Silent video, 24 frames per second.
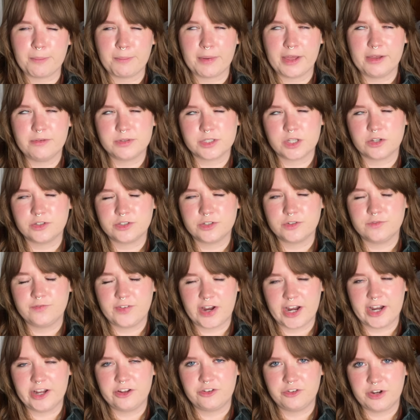but it was also a
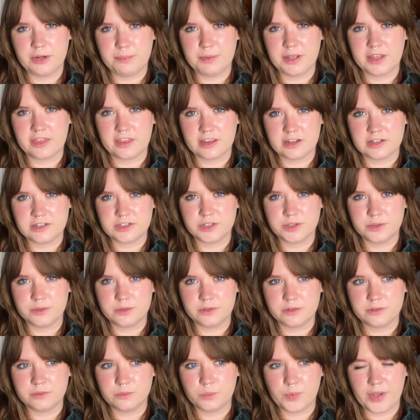very creepy thing
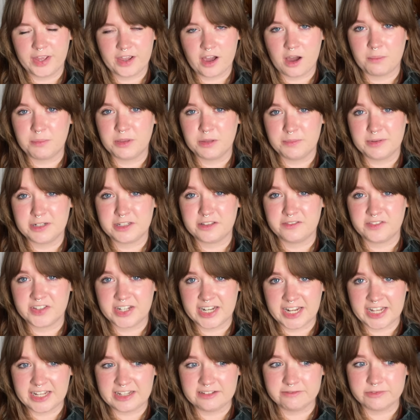to wake up in the middle of the
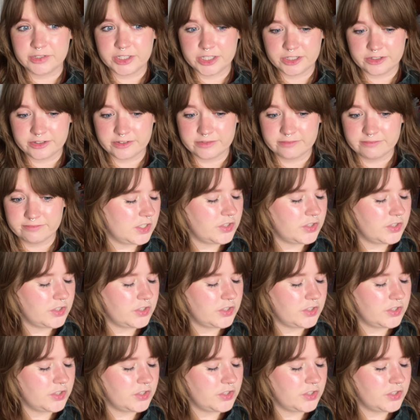night too.